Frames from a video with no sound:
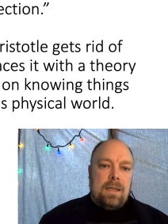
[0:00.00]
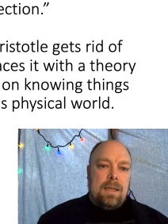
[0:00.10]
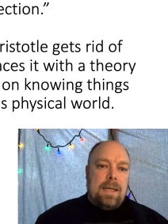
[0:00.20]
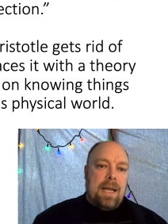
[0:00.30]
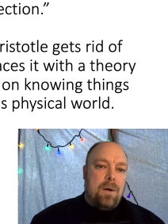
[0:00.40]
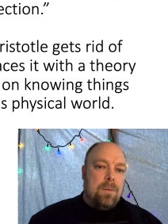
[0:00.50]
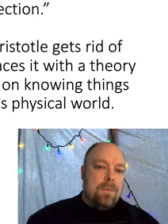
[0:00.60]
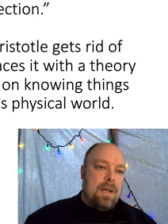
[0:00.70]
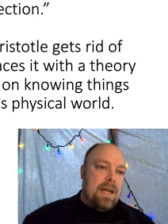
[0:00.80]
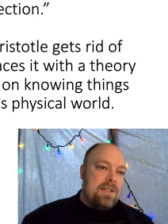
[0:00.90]
Now,
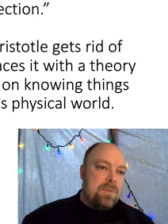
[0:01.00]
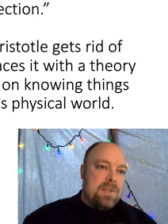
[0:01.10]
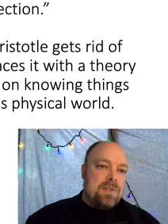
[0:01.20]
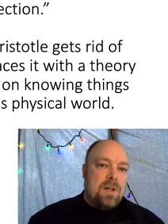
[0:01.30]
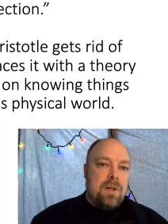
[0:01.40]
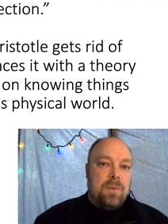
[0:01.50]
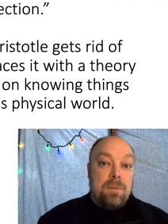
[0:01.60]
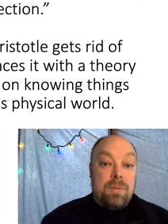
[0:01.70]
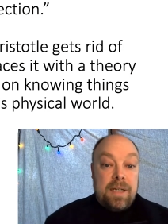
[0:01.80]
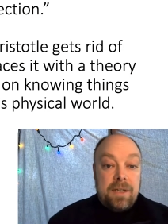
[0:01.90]
as we saw with
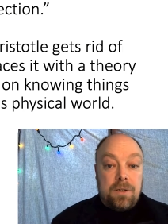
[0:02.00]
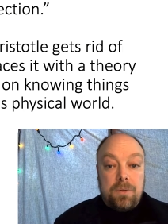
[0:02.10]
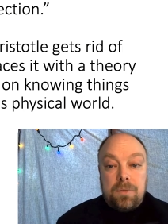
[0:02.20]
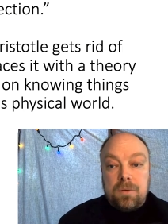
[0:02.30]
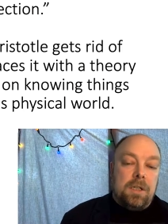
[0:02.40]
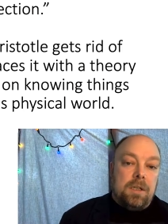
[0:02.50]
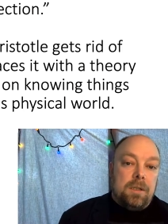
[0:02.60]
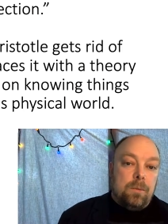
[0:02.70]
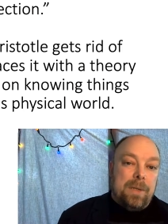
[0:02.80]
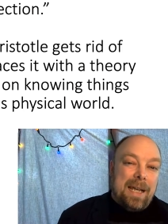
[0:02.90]
Plato,
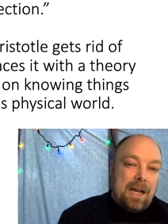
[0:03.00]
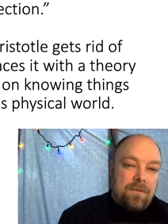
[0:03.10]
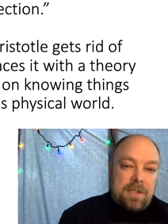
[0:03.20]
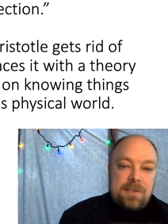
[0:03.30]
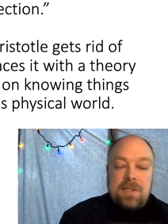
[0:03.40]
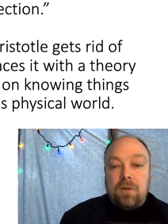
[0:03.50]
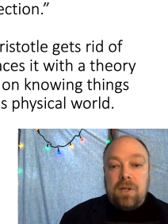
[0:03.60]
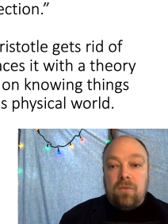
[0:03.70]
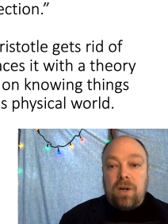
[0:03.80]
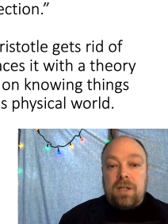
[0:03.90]
we have this theory
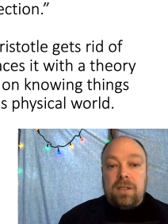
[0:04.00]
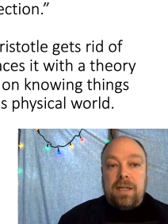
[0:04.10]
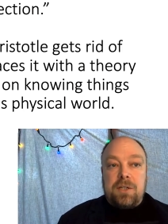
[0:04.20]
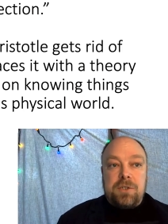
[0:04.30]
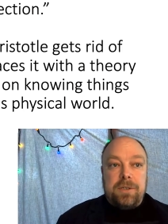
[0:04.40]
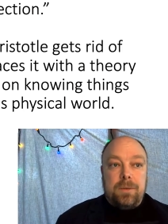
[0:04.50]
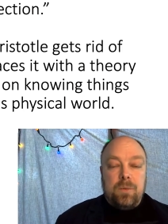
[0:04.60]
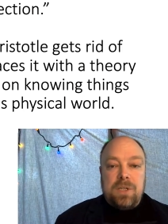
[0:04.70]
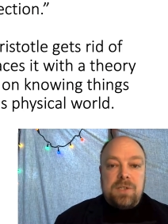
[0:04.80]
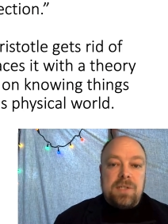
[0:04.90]
of recollection
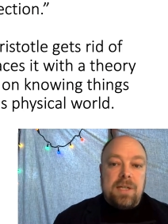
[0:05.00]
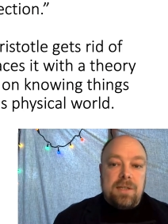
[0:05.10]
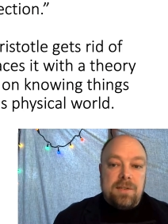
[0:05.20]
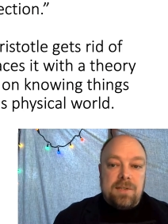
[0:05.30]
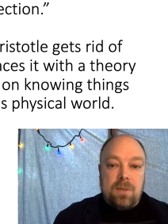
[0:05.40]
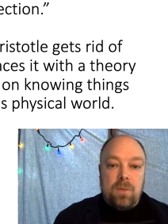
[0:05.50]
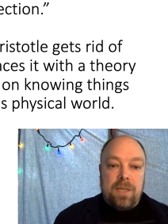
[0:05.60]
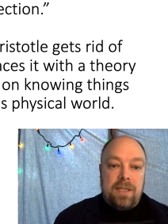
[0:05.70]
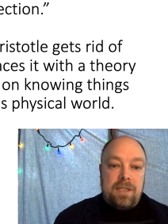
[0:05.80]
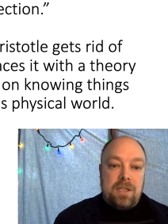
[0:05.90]
which says that we
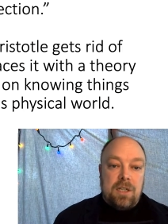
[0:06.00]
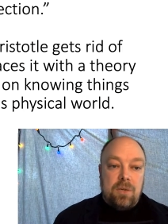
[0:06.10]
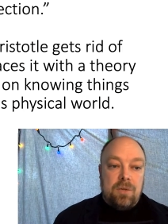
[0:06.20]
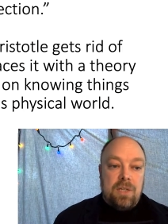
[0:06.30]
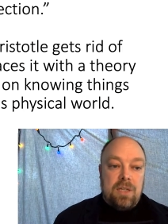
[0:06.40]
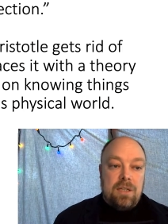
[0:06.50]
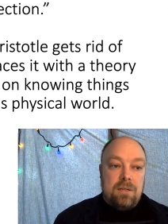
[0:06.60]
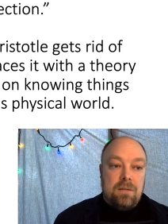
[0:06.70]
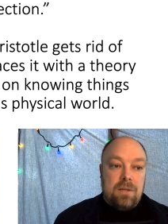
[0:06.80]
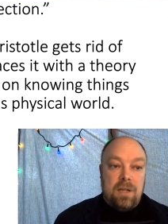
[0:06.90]
get to know
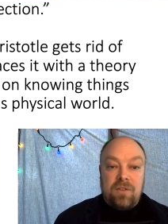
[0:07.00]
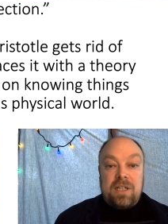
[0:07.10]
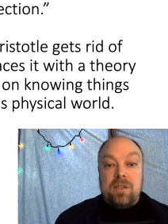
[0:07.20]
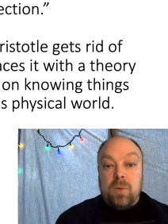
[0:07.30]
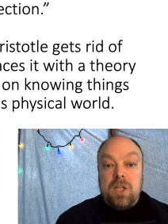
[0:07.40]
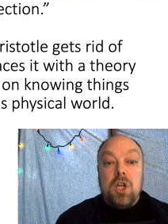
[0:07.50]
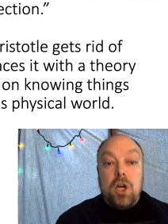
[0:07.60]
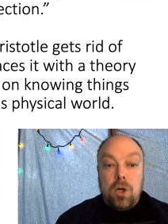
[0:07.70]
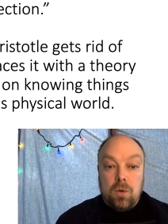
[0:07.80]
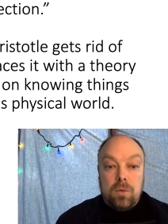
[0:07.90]
everything that we
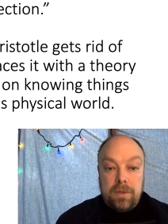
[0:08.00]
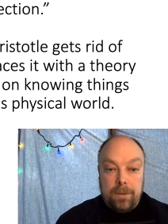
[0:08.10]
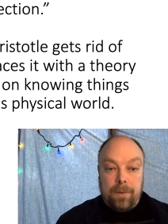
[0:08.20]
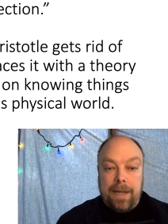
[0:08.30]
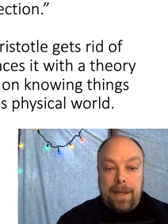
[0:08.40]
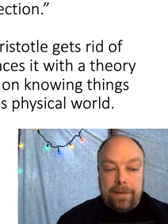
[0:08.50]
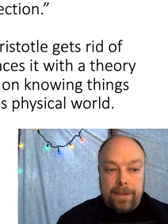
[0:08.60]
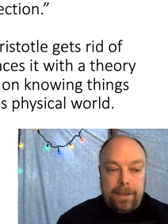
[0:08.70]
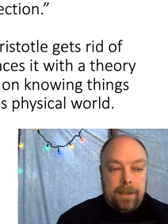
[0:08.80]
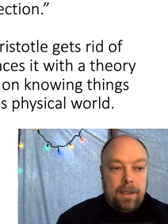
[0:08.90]
know in reality,